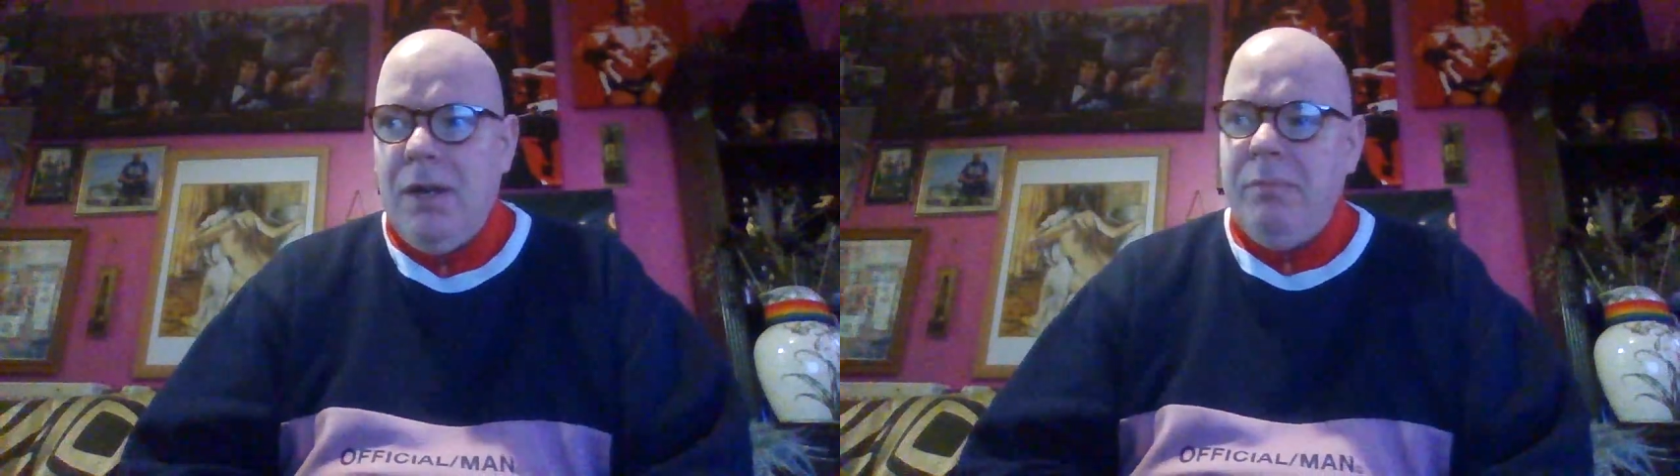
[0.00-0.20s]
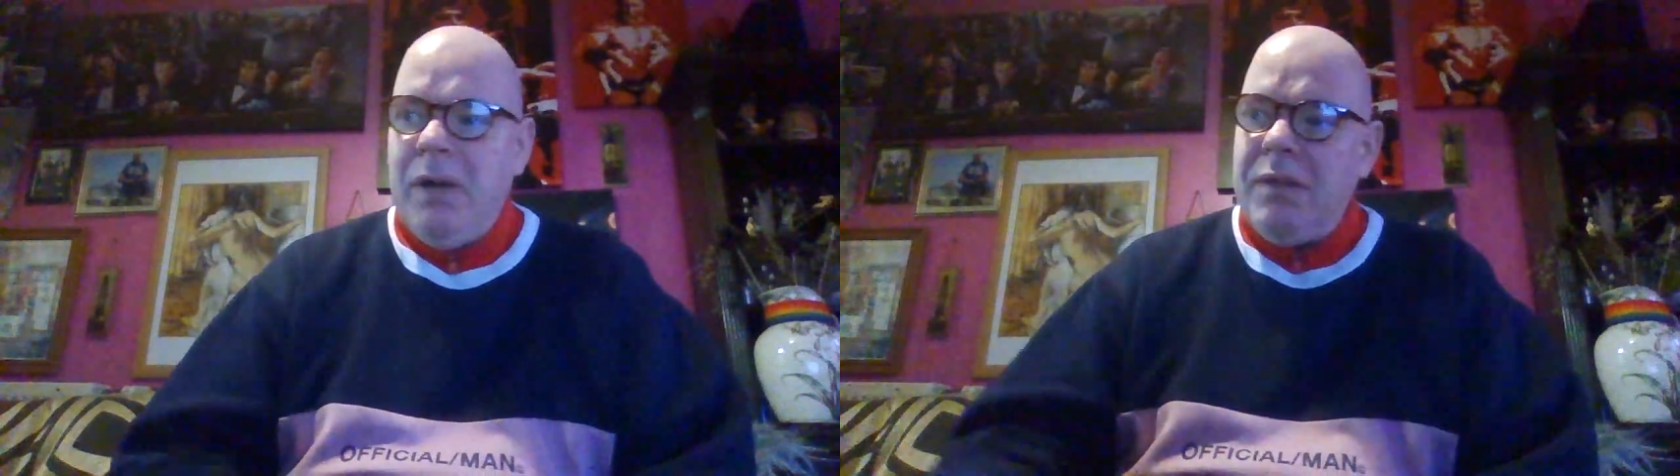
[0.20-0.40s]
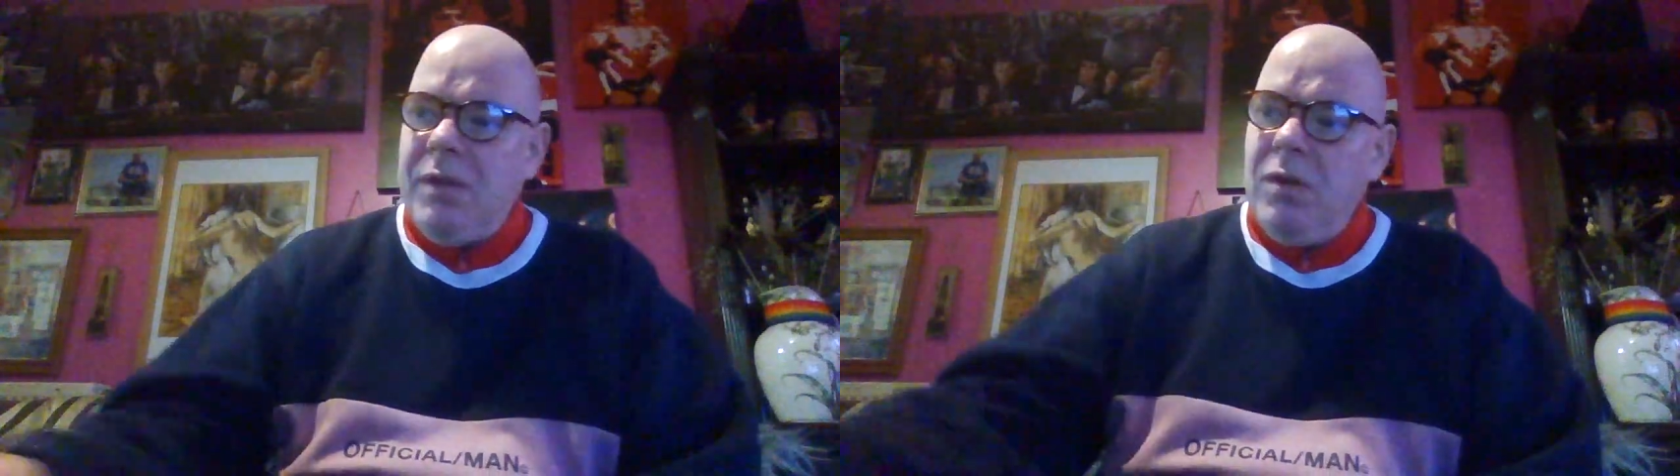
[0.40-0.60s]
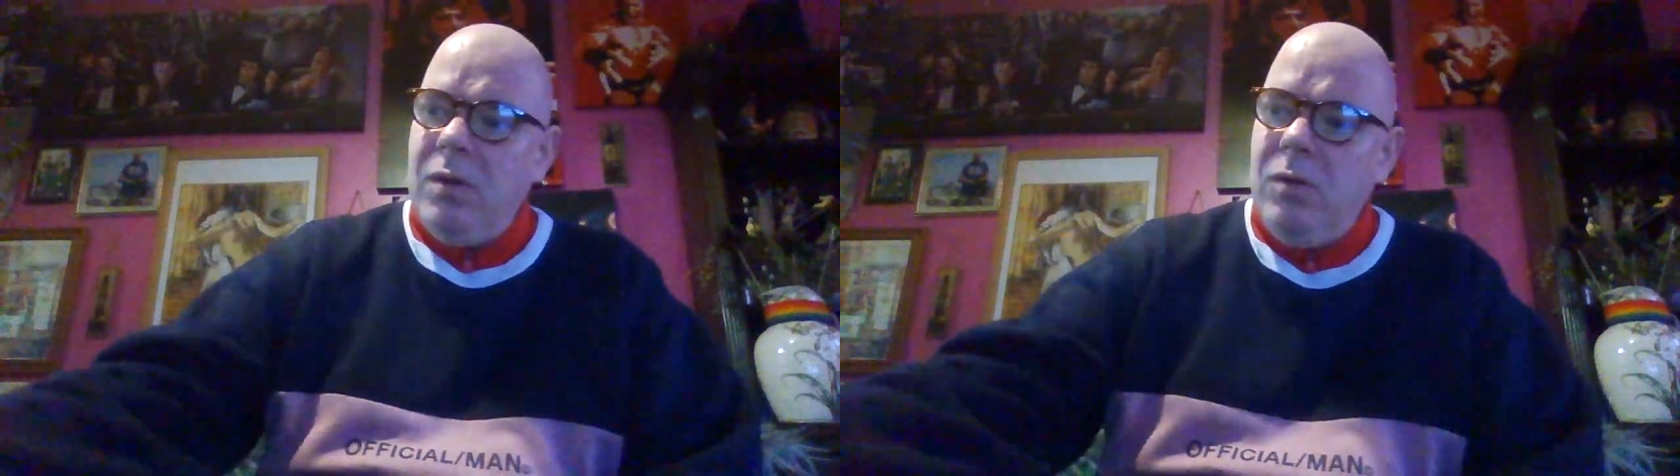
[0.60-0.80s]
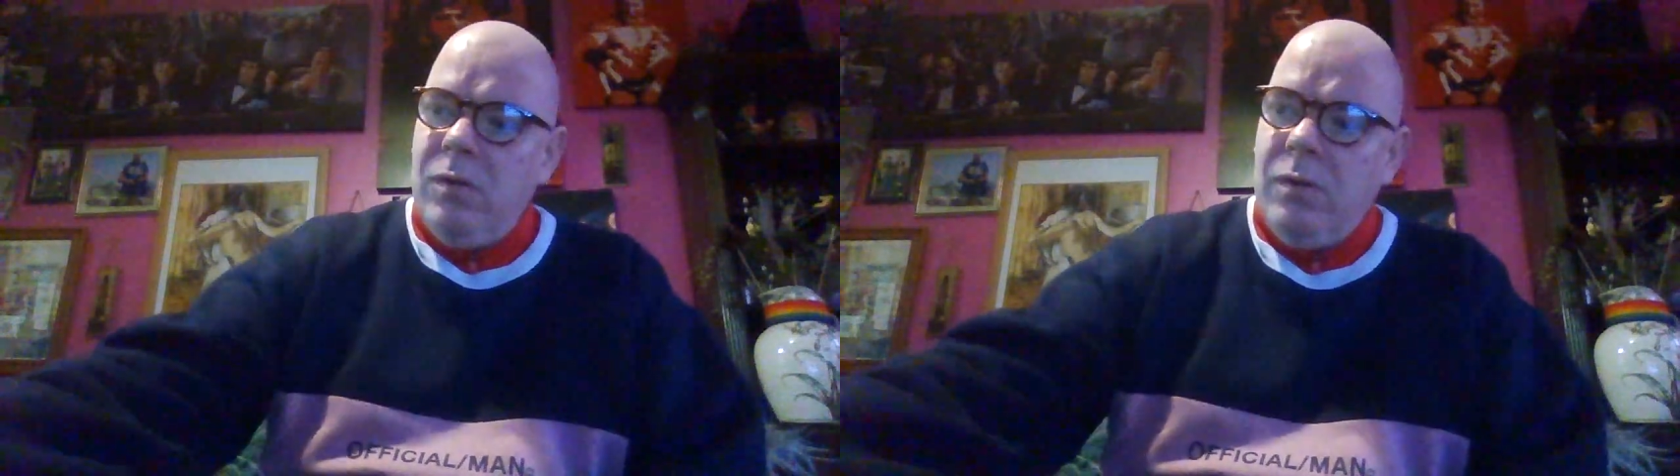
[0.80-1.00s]
But I thought,
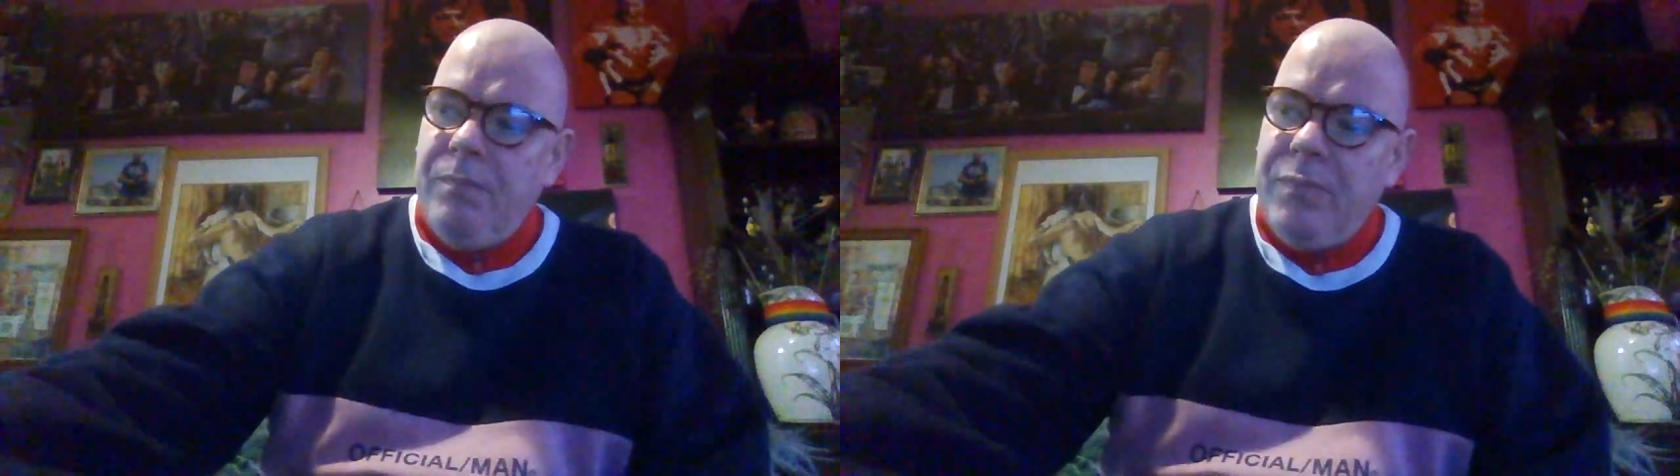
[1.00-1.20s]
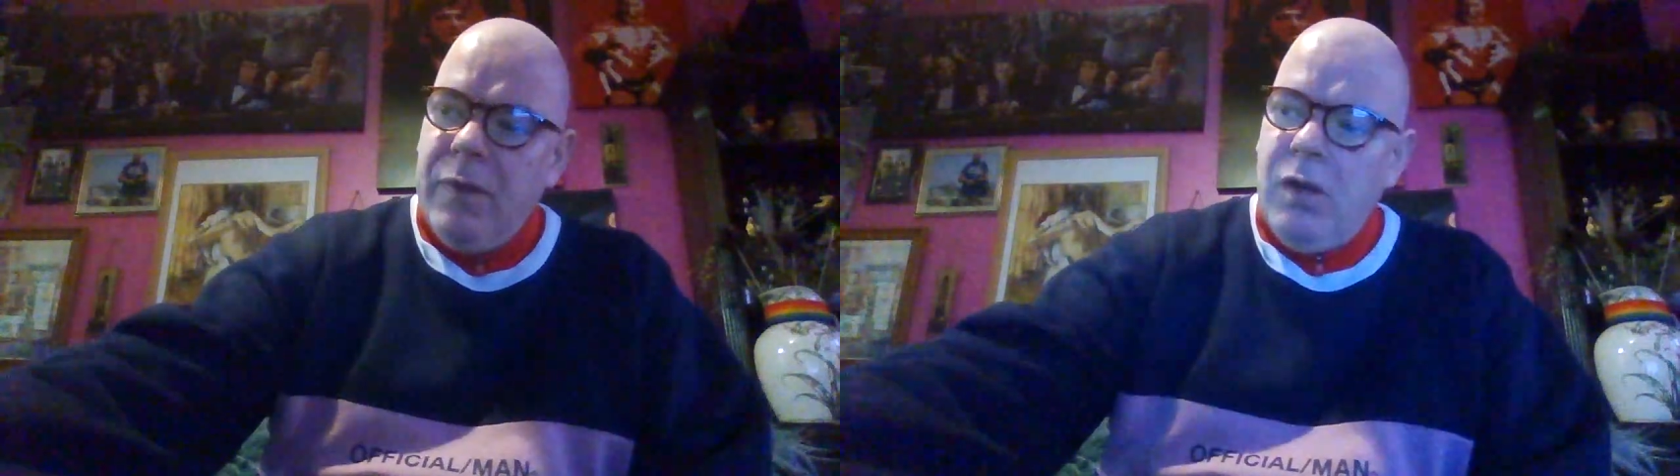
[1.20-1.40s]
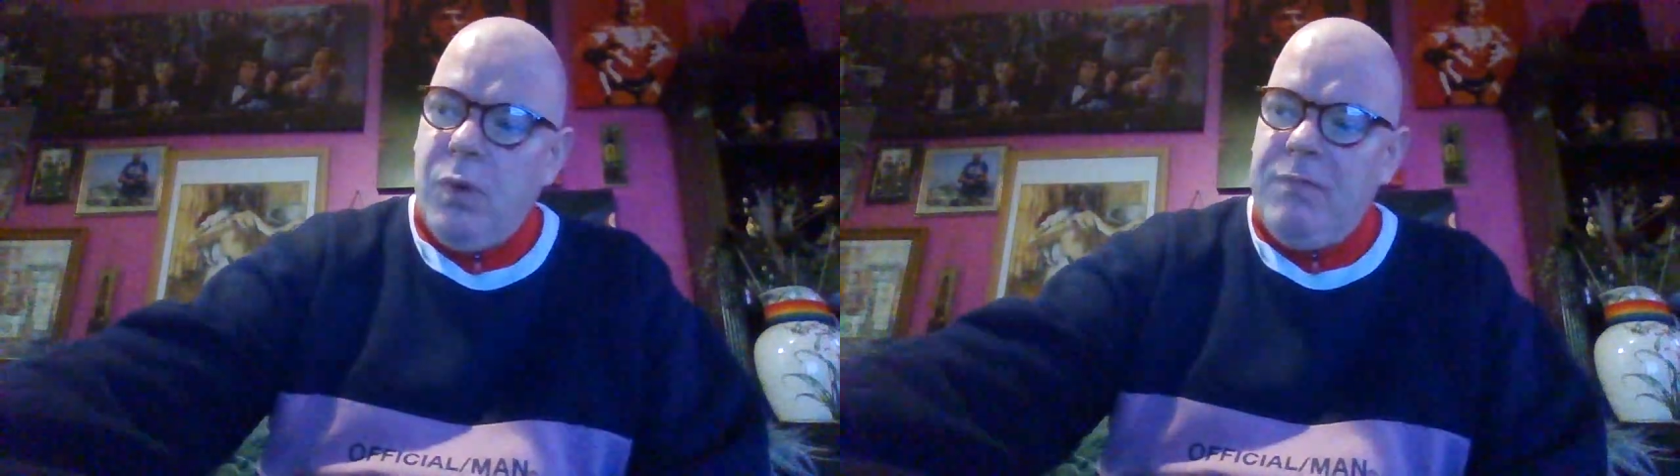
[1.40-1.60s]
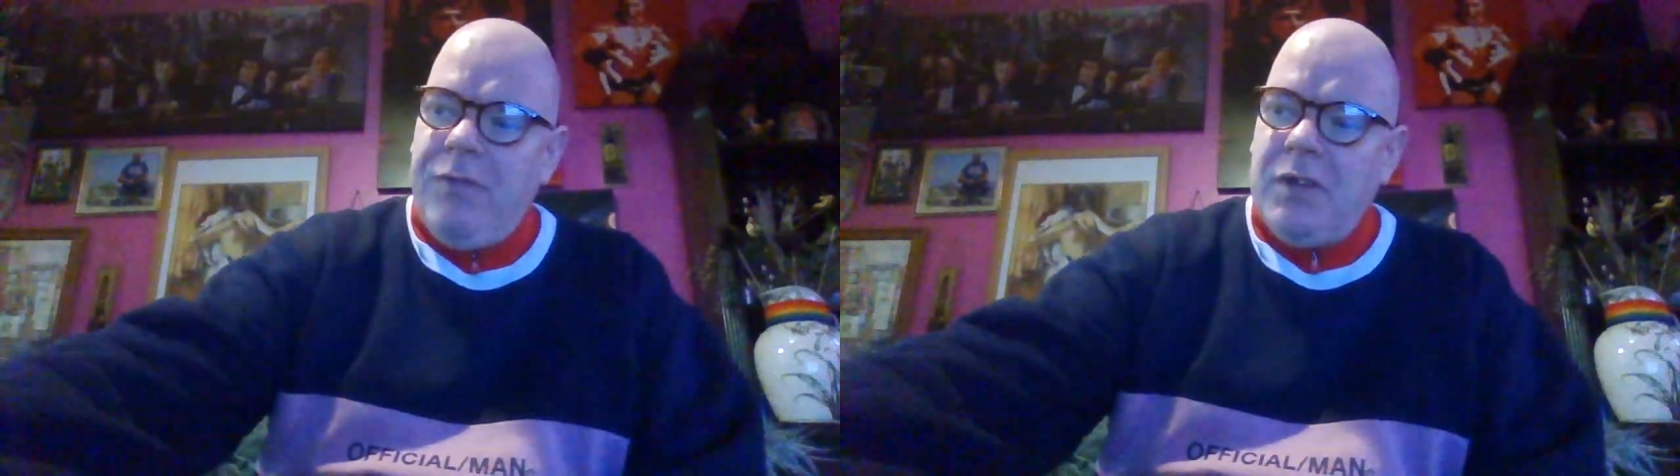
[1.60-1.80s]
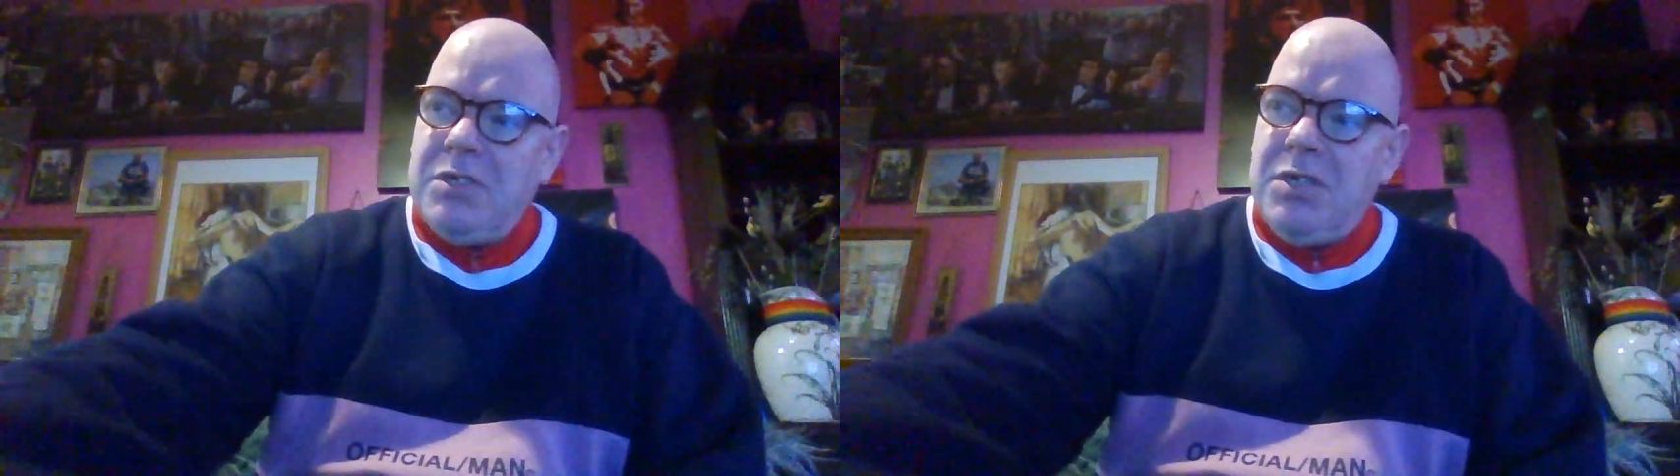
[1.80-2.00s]
oh, quite
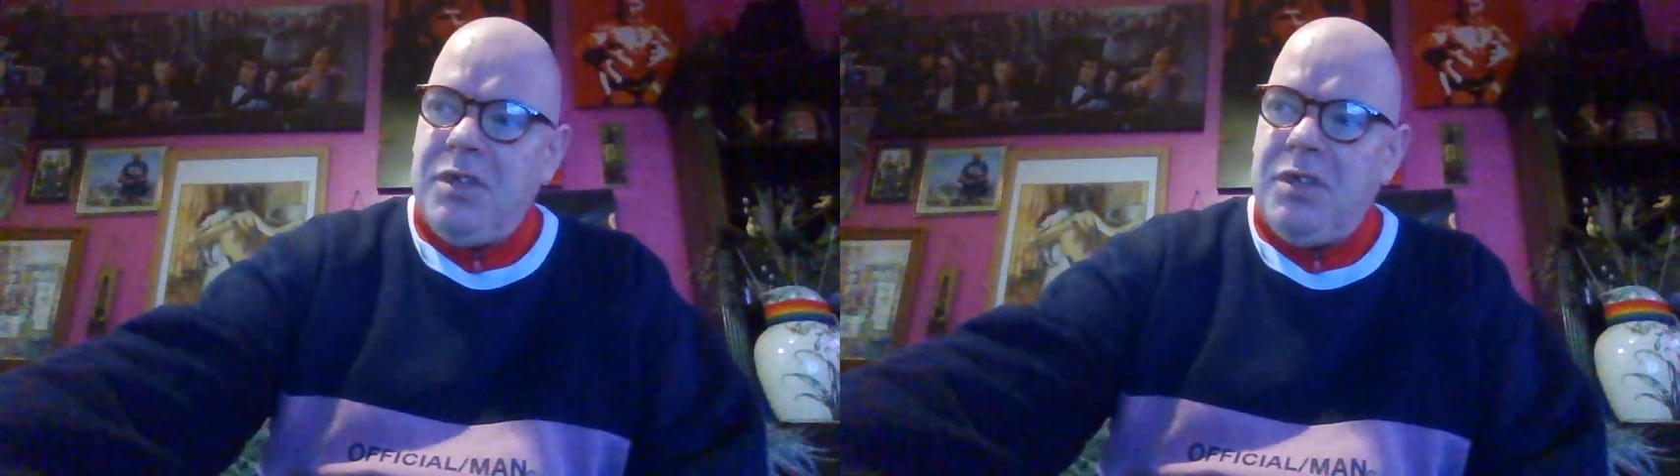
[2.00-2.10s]
fancy